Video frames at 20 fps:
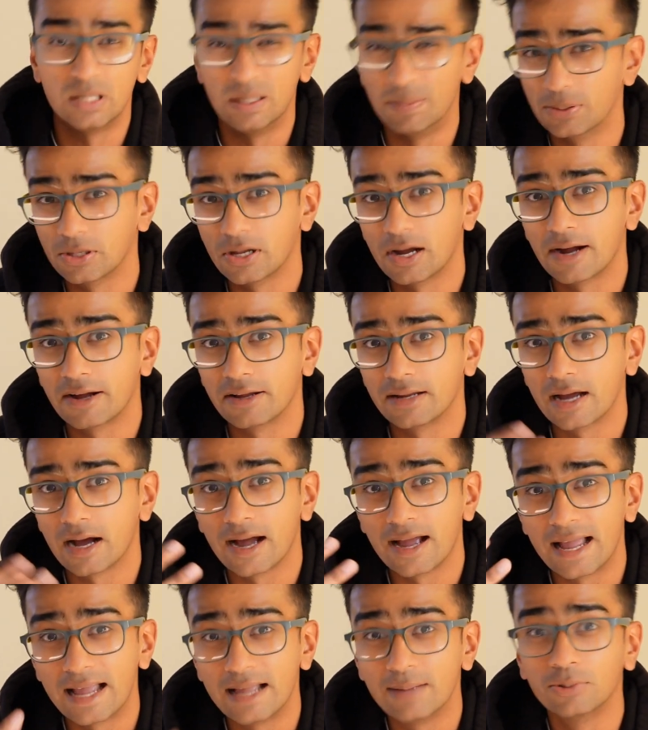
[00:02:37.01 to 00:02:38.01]
people who are
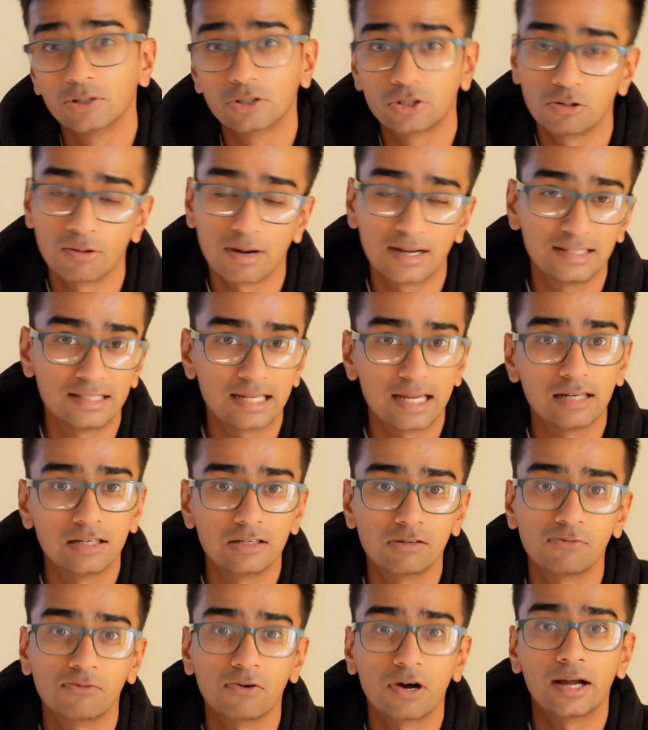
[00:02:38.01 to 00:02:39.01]
able to
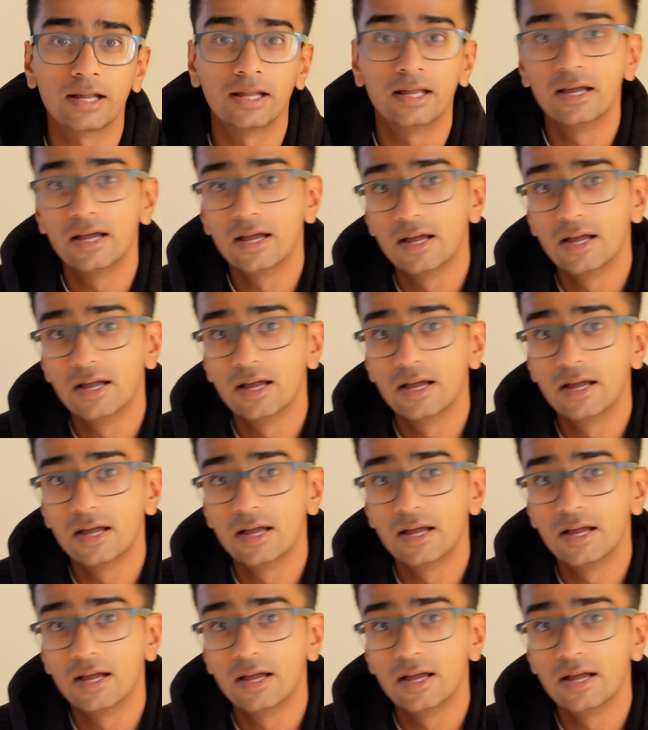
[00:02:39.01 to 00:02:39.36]
identify